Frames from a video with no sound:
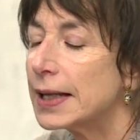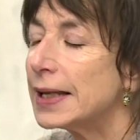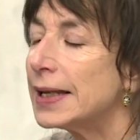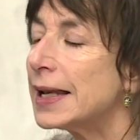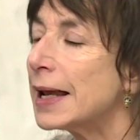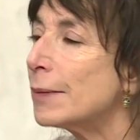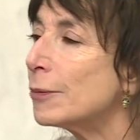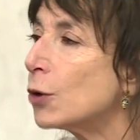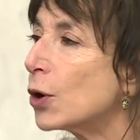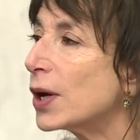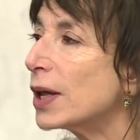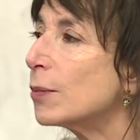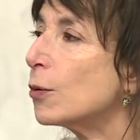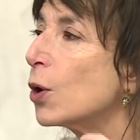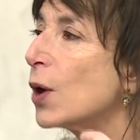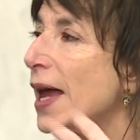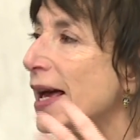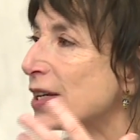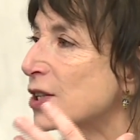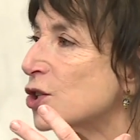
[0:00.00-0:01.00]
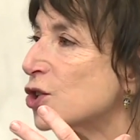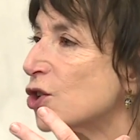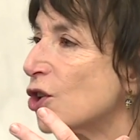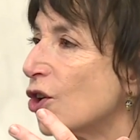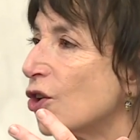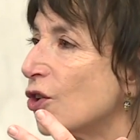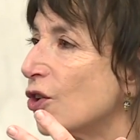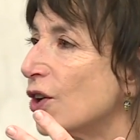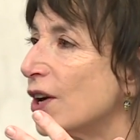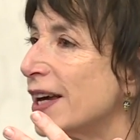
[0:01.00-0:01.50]
L'amore
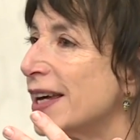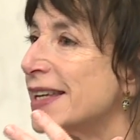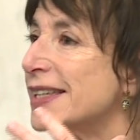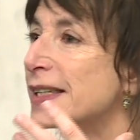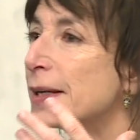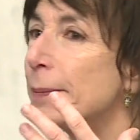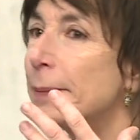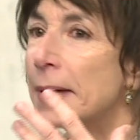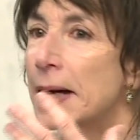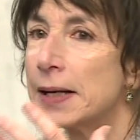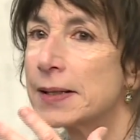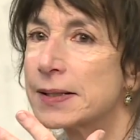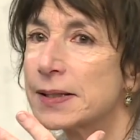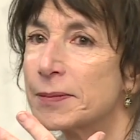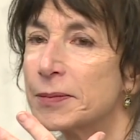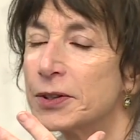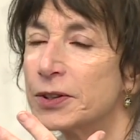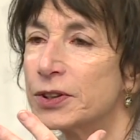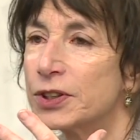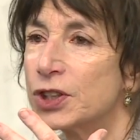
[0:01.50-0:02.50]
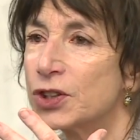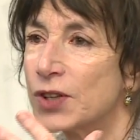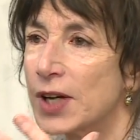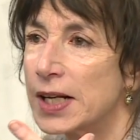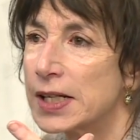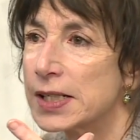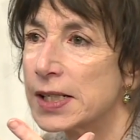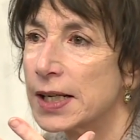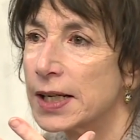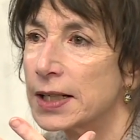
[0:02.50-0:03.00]
molesto is impossible to
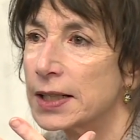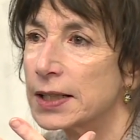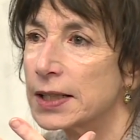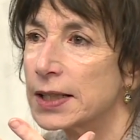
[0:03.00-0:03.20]
translate.